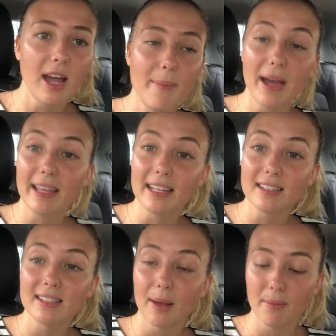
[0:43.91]
I might get
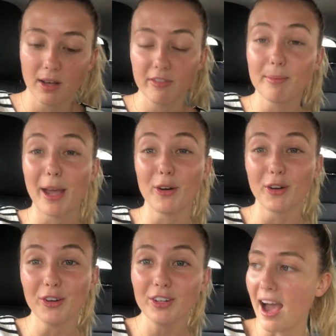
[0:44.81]
some of my
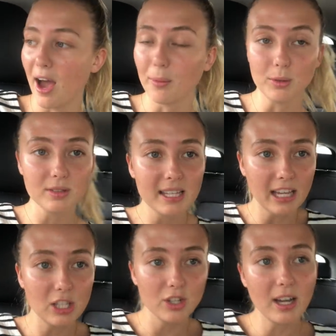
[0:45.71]
own. I will
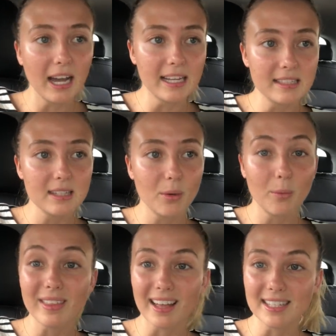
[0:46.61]
take you guys
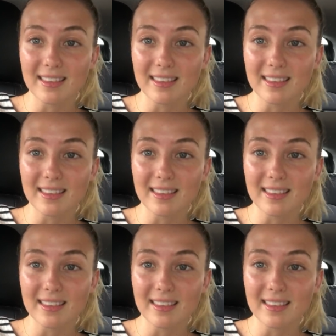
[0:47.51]
with us.